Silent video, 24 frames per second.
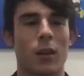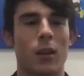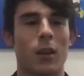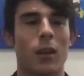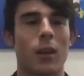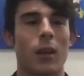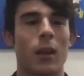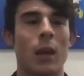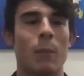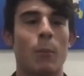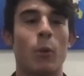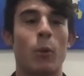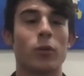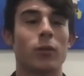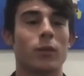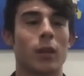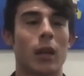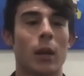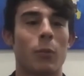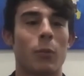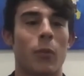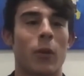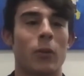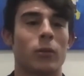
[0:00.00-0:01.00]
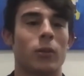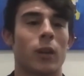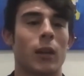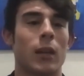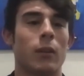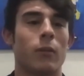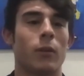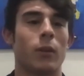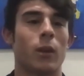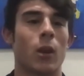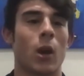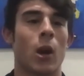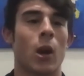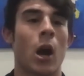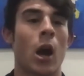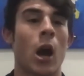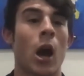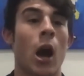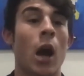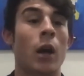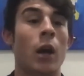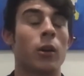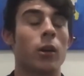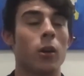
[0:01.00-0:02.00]
Most of the time, there's not even
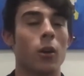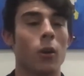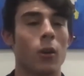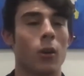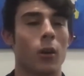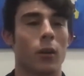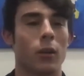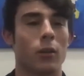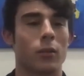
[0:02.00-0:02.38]
a cure.